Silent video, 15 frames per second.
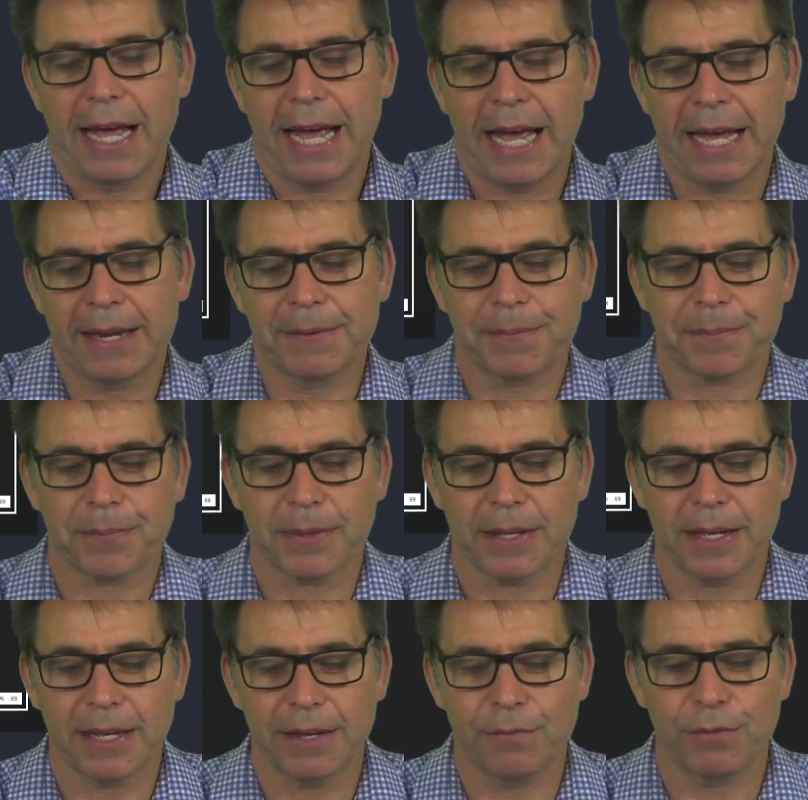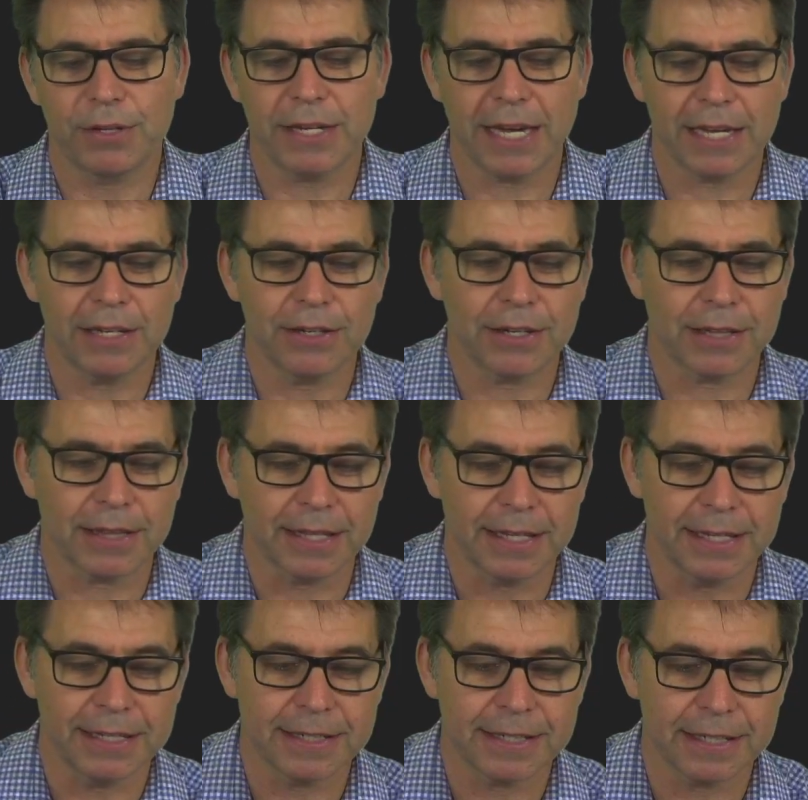And if we take a look at
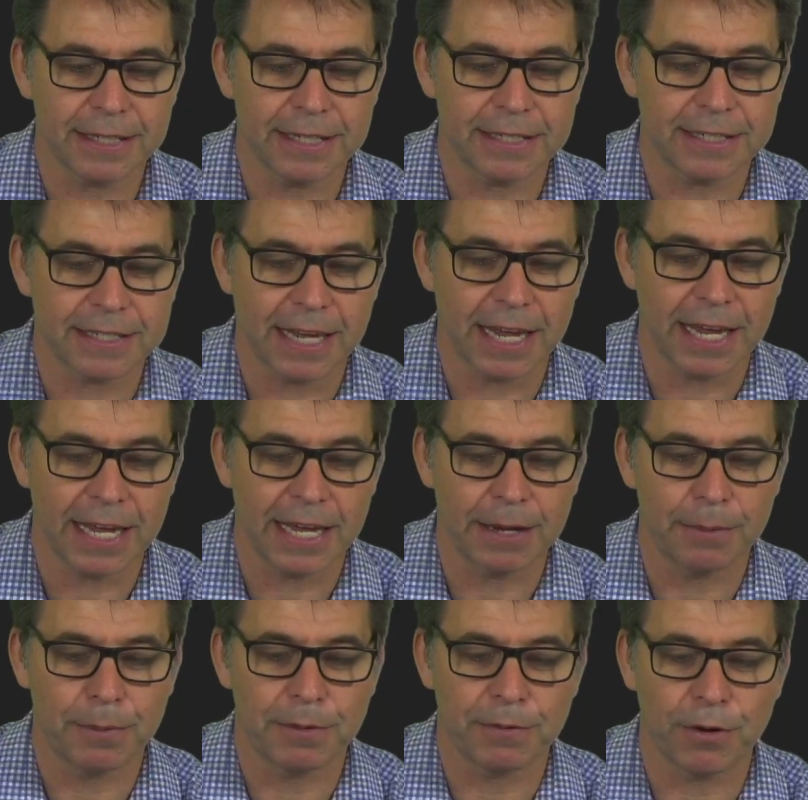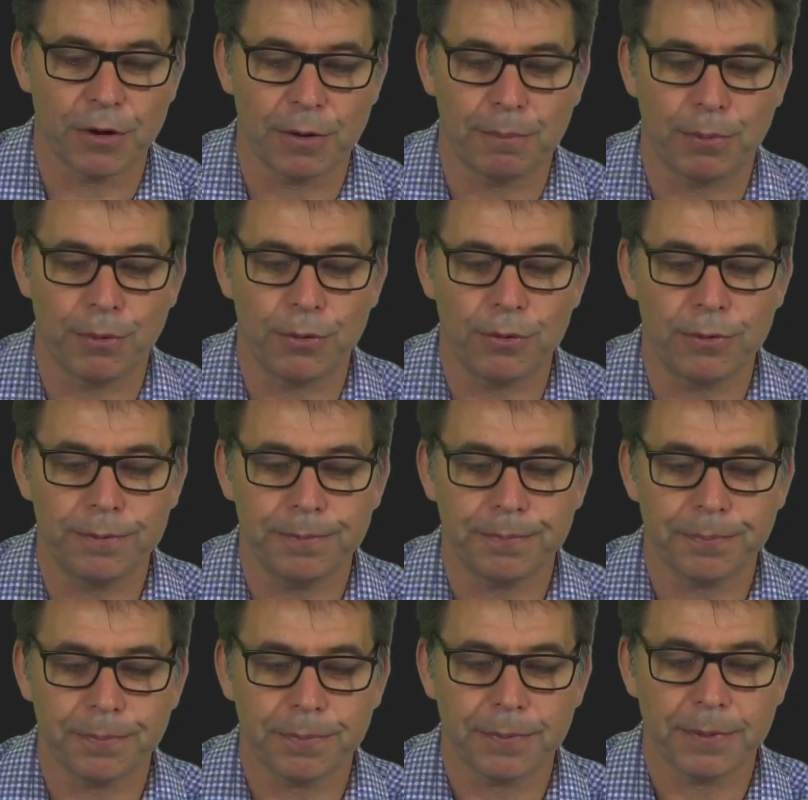these, let's say we've got a ball,
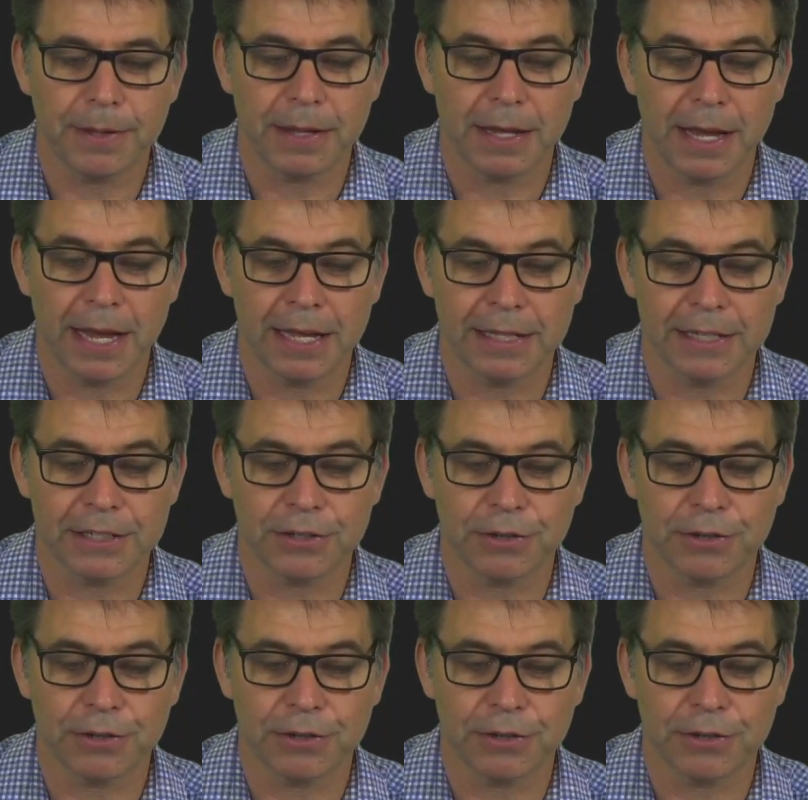and